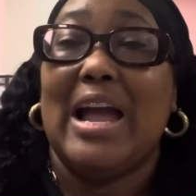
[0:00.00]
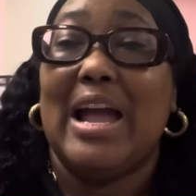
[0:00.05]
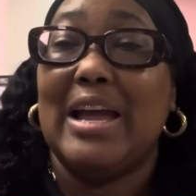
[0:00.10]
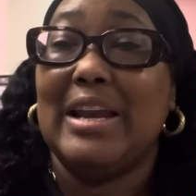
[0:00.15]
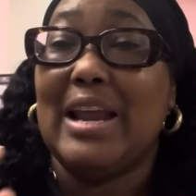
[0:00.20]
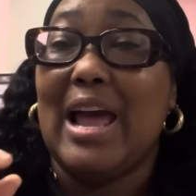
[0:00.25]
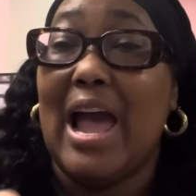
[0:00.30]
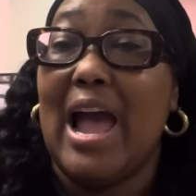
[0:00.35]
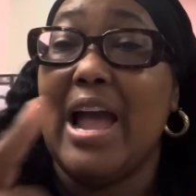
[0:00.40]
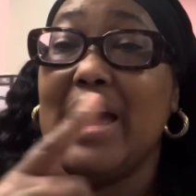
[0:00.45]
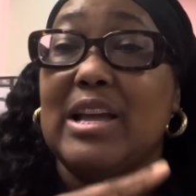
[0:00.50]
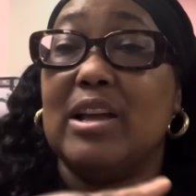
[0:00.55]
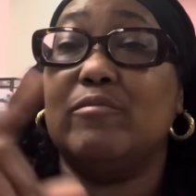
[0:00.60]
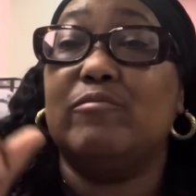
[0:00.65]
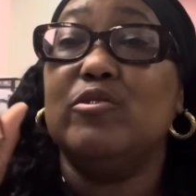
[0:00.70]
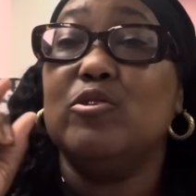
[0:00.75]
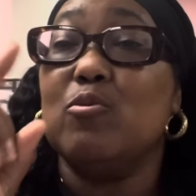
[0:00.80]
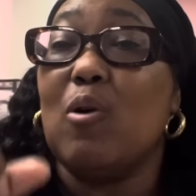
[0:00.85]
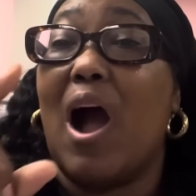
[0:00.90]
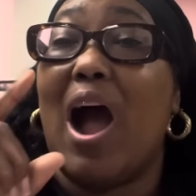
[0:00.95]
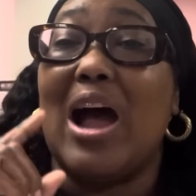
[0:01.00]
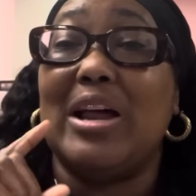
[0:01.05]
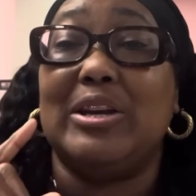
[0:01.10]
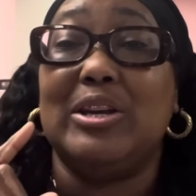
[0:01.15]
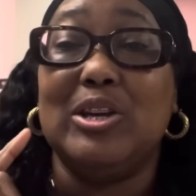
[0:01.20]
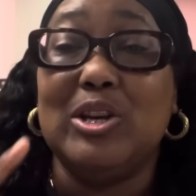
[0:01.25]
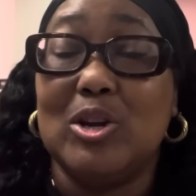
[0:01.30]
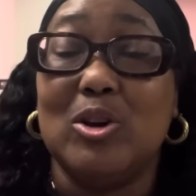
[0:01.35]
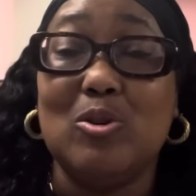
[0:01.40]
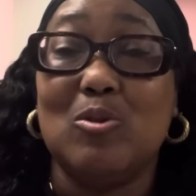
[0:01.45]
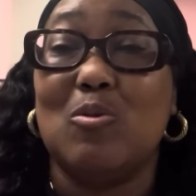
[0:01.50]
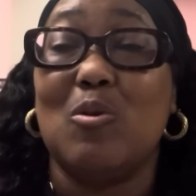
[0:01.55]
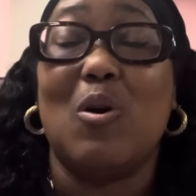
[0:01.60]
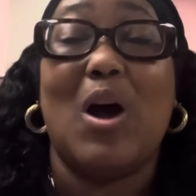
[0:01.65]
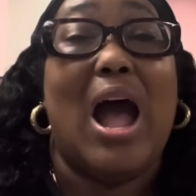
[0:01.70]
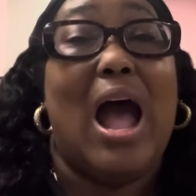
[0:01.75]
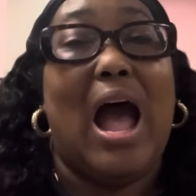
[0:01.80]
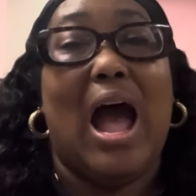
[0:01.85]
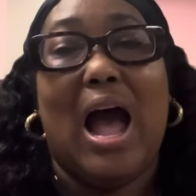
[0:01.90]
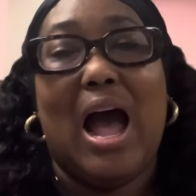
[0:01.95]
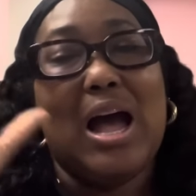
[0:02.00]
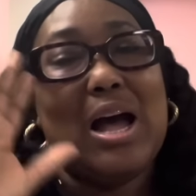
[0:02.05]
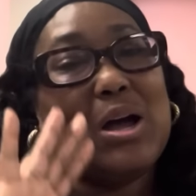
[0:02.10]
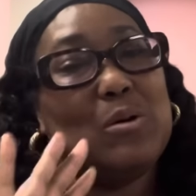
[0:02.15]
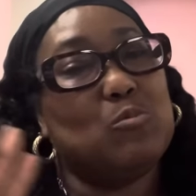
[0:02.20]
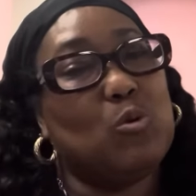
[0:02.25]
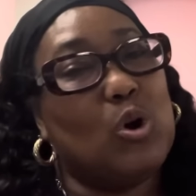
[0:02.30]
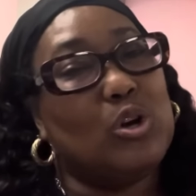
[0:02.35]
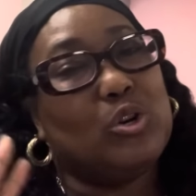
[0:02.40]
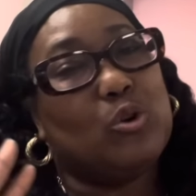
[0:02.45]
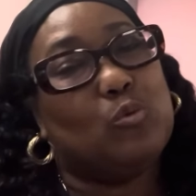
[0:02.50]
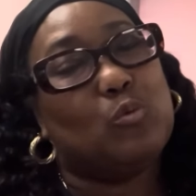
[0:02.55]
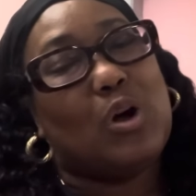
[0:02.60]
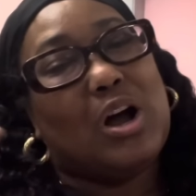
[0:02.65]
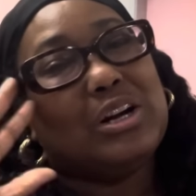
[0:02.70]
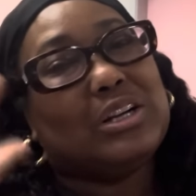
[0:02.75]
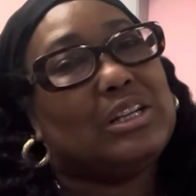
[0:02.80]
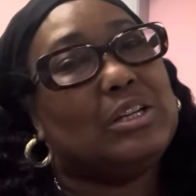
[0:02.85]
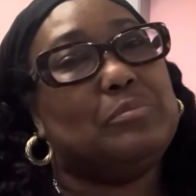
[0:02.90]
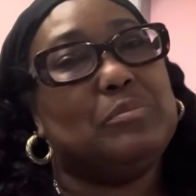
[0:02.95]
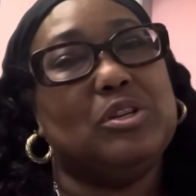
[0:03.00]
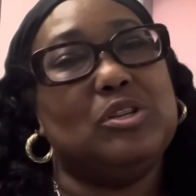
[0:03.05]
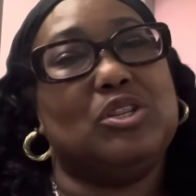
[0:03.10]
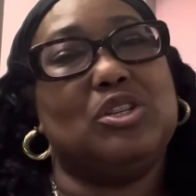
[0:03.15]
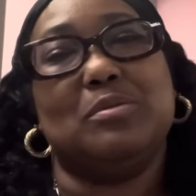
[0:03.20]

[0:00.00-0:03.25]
And hey, if you are new, I want to welcome you